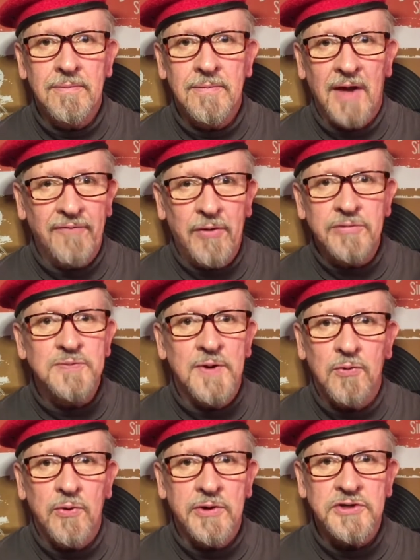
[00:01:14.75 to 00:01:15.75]
I've always been
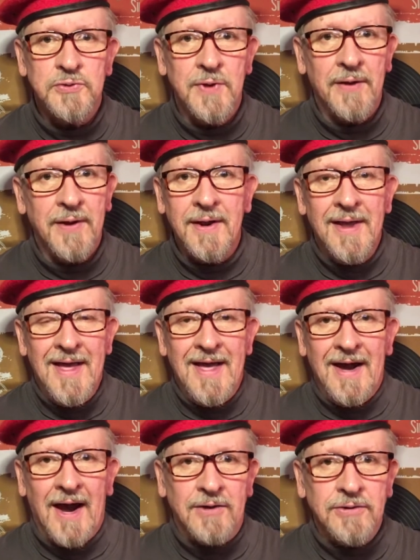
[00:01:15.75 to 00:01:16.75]
aware he's around.
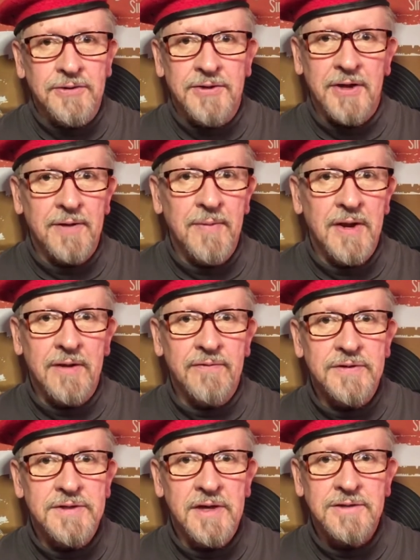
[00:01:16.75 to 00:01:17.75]
I couldn't tell you many of
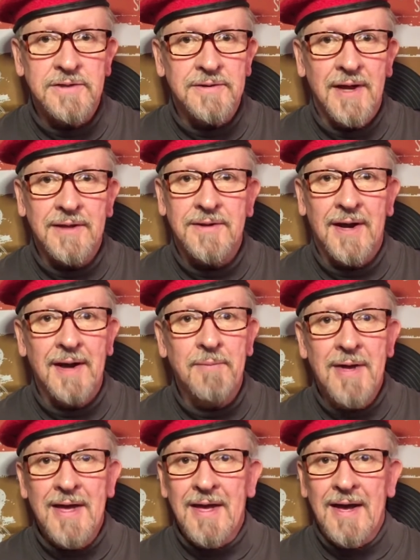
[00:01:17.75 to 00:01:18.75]
his hits at that time.
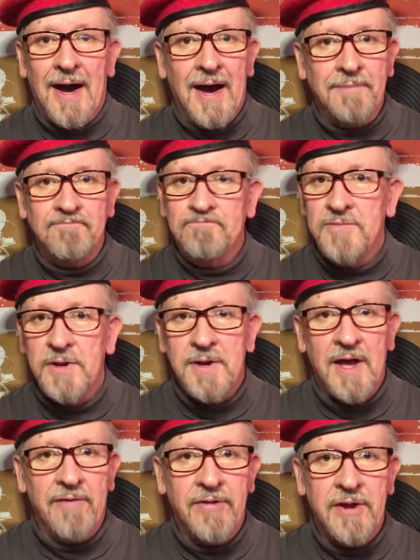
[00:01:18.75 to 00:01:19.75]
I didn't
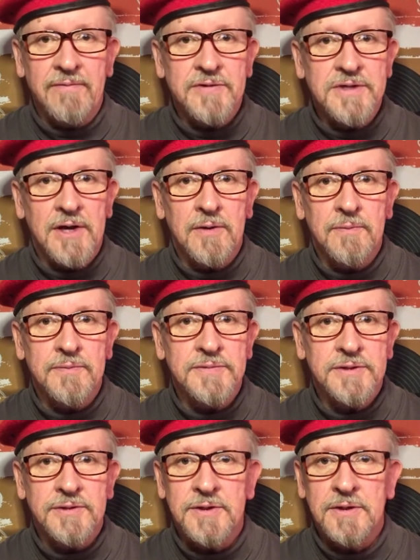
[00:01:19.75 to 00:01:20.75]
have any of his albums
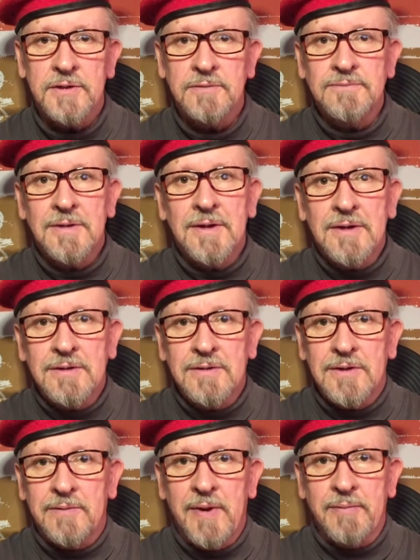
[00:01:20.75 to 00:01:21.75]
until,
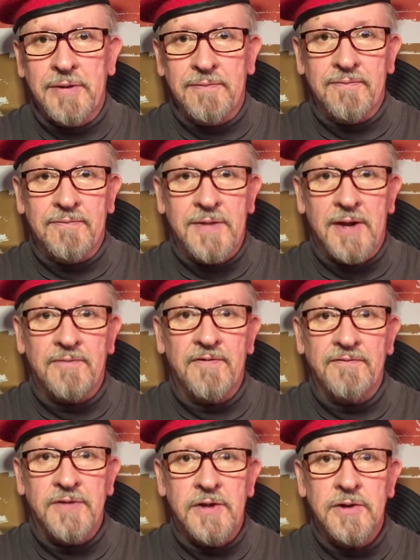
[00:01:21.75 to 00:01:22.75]
you know, maybe 10,
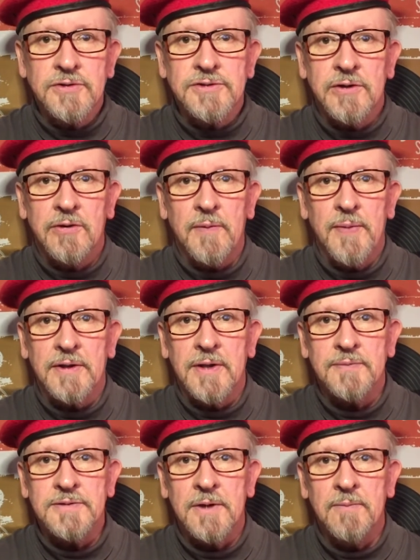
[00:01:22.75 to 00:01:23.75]
15 years ago I picked
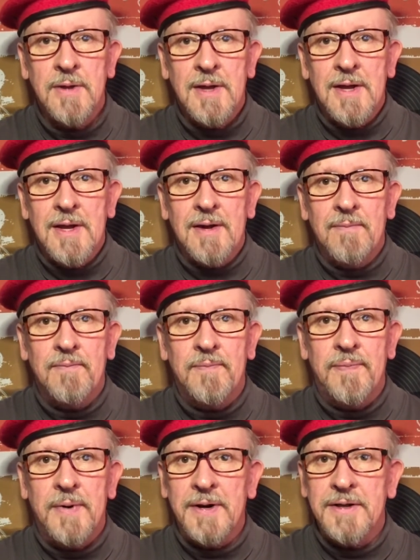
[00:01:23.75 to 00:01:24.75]
up some.
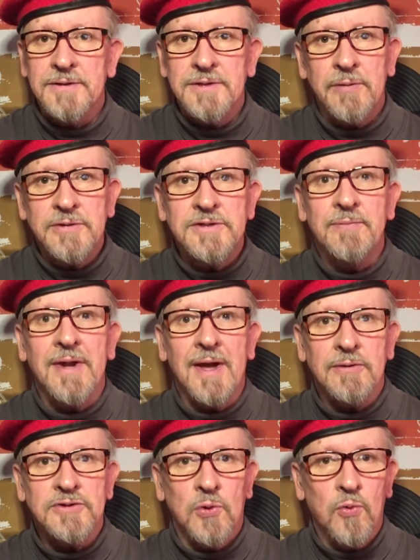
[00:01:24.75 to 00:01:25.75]
But he's always somebody
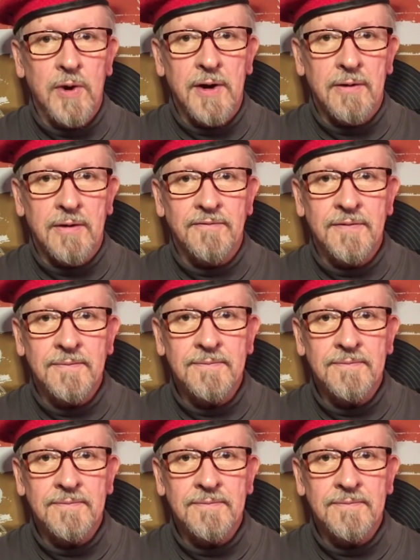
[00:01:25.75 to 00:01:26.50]
I was aware of.